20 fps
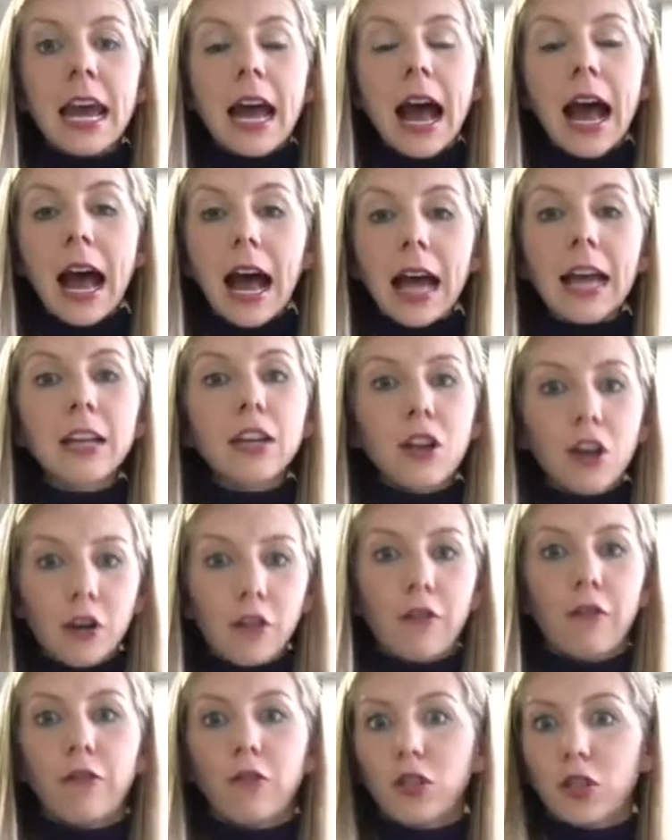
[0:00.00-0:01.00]
I know
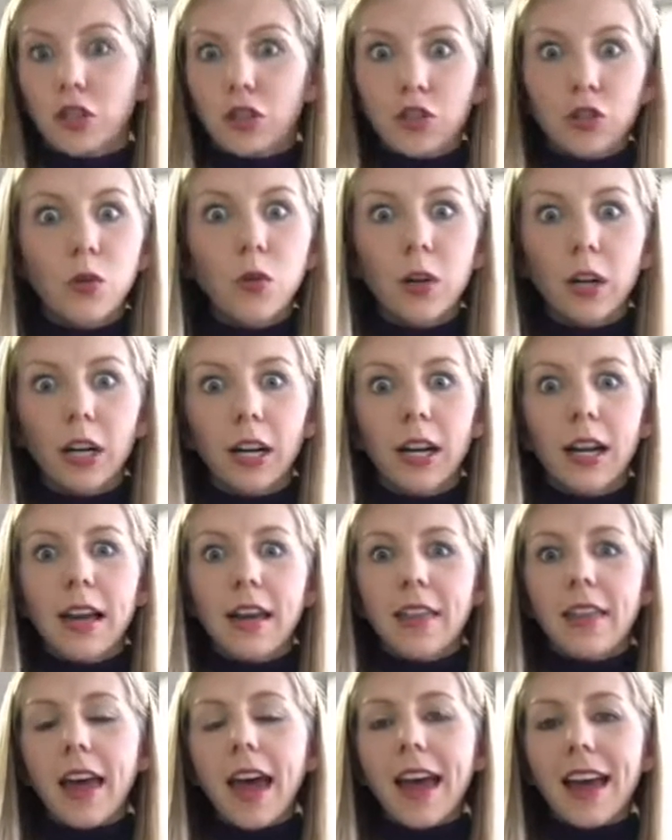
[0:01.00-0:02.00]
for sure
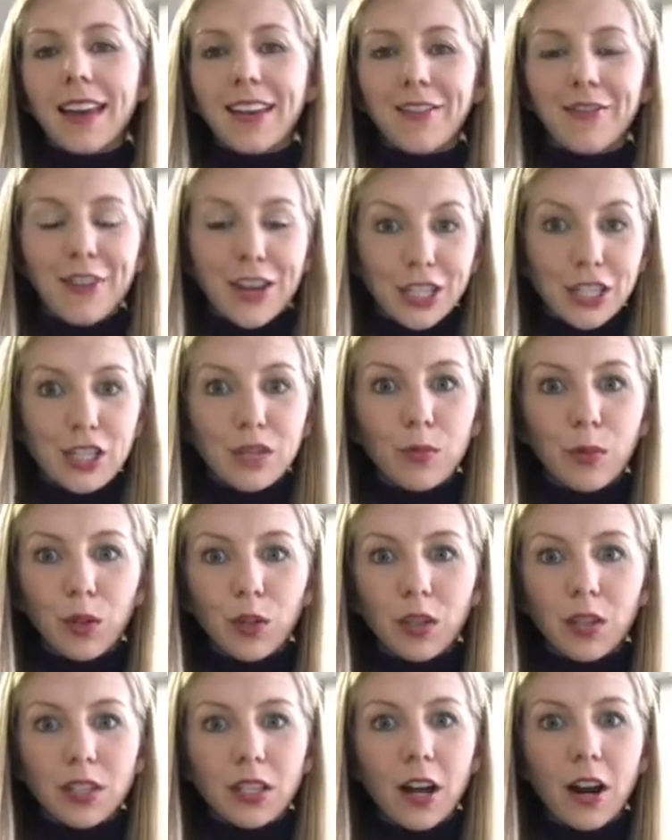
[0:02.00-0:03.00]
that
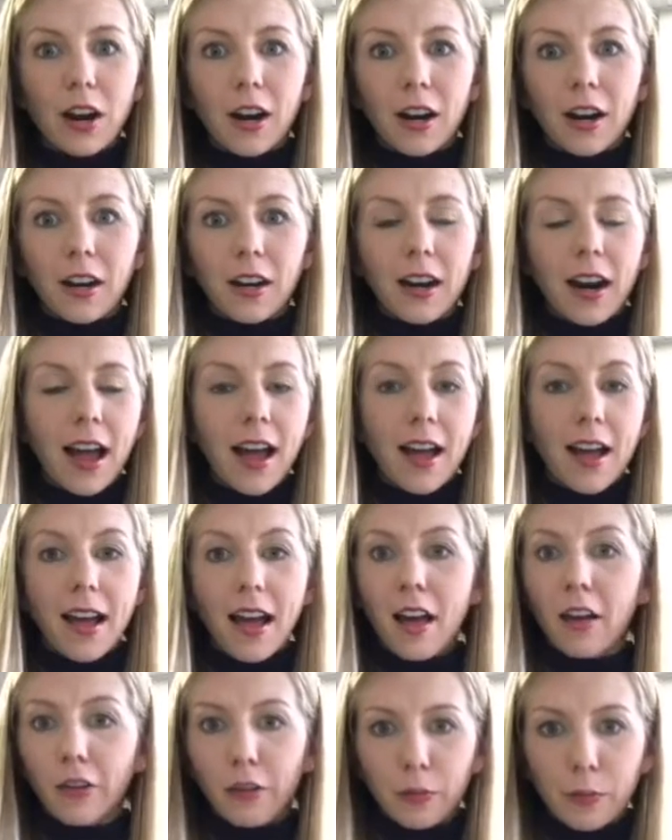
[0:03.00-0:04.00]
vegetables are
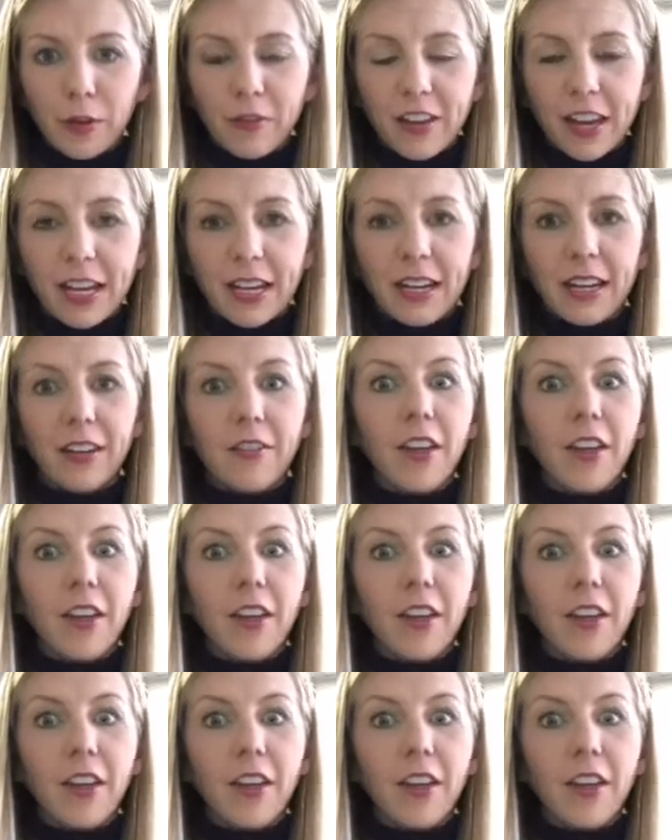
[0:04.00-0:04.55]
health preventative.